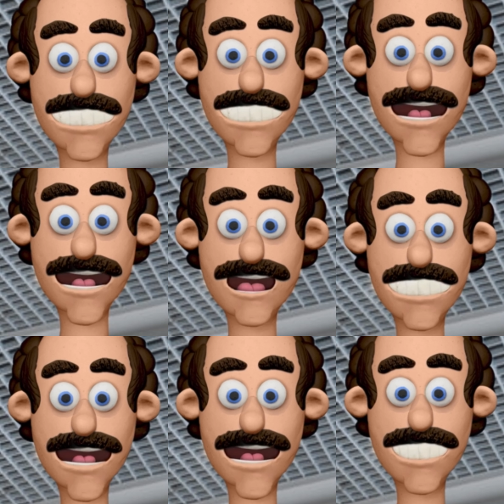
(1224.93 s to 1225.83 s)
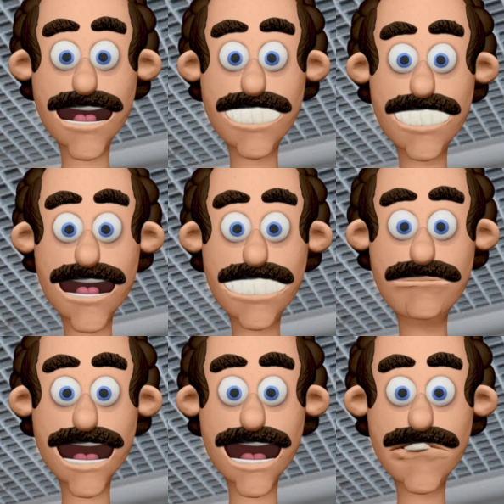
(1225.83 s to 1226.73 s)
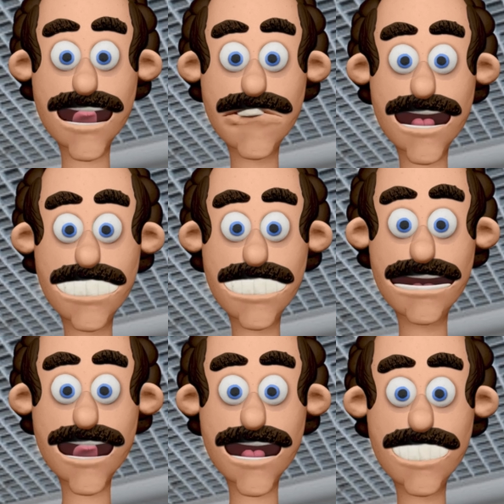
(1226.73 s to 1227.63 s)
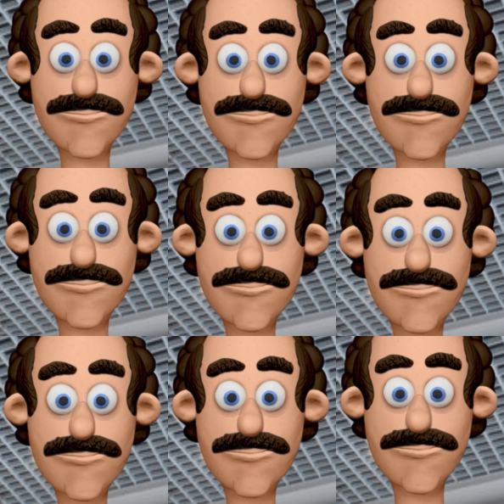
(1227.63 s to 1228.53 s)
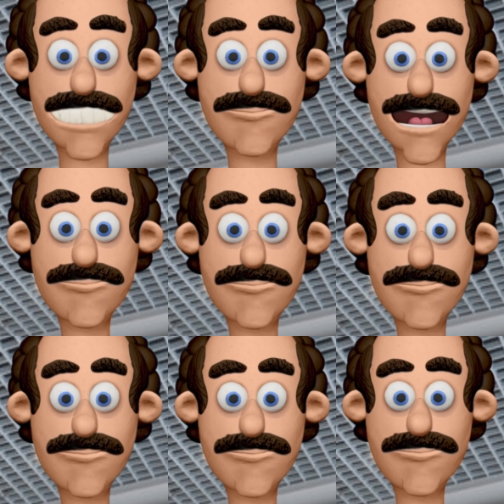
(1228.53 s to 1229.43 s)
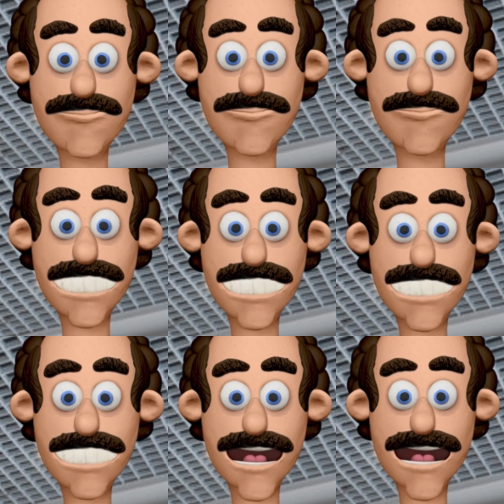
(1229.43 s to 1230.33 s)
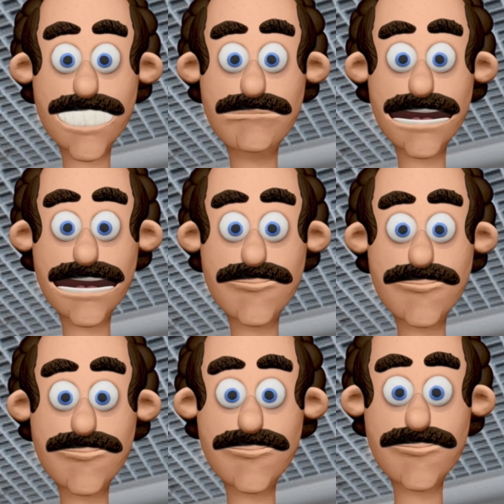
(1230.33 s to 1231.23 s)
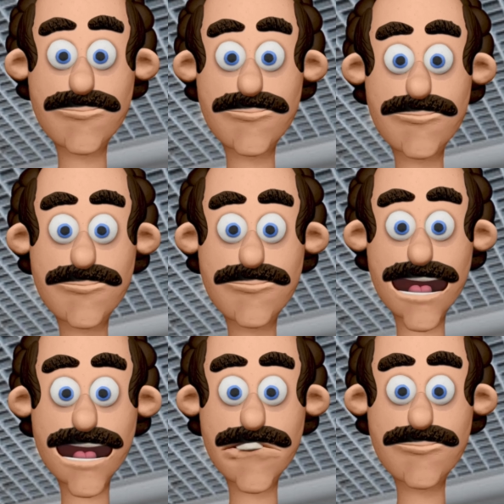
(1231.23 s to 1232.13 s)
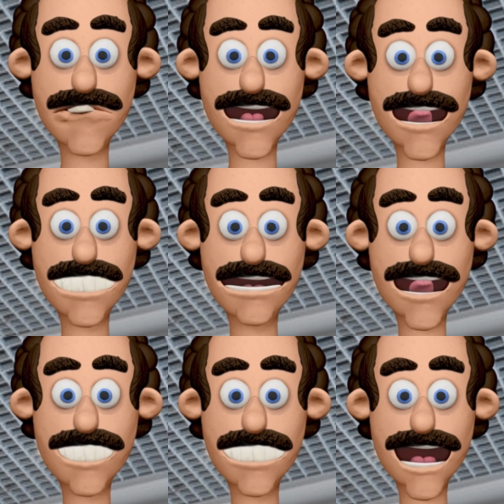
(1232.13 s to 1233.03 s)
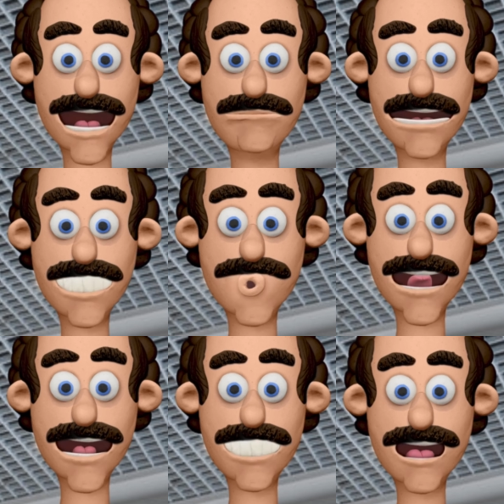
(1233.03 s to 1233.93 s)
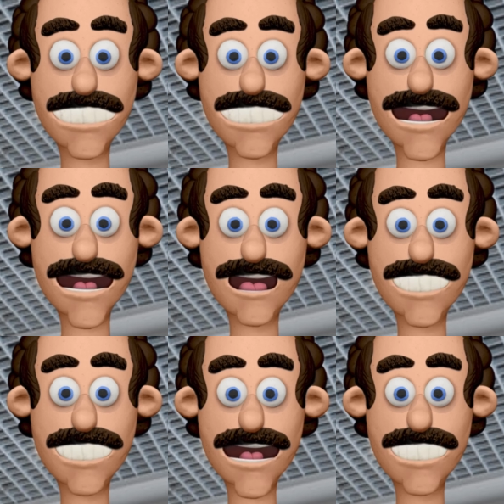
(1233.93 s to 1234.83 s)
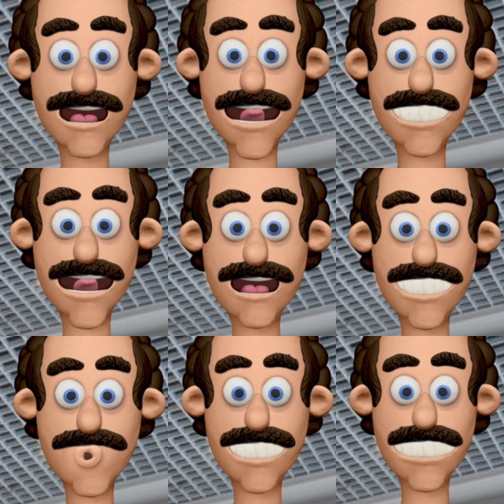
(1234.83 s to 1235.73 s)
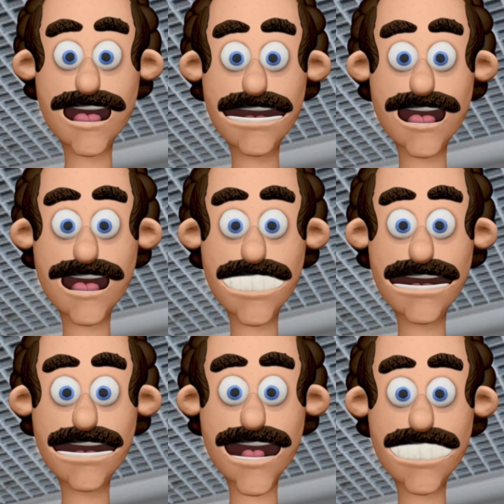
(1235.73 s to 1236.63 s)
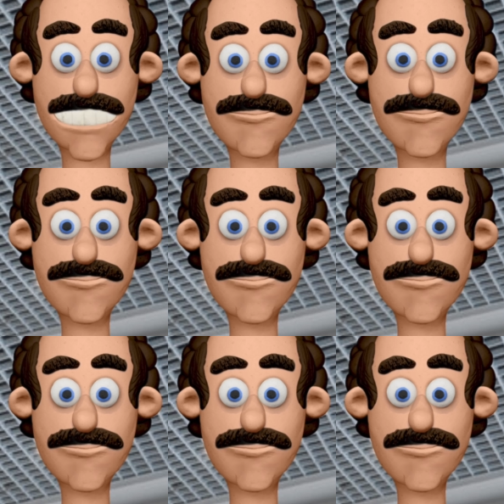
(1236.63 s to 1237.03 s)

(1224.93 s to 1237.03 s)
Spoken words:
Here are some advantages of baffle false ceilings. 1. Aesthetic appeal. Baffle false ceilings add visual interest and architectural flair to interior spaces.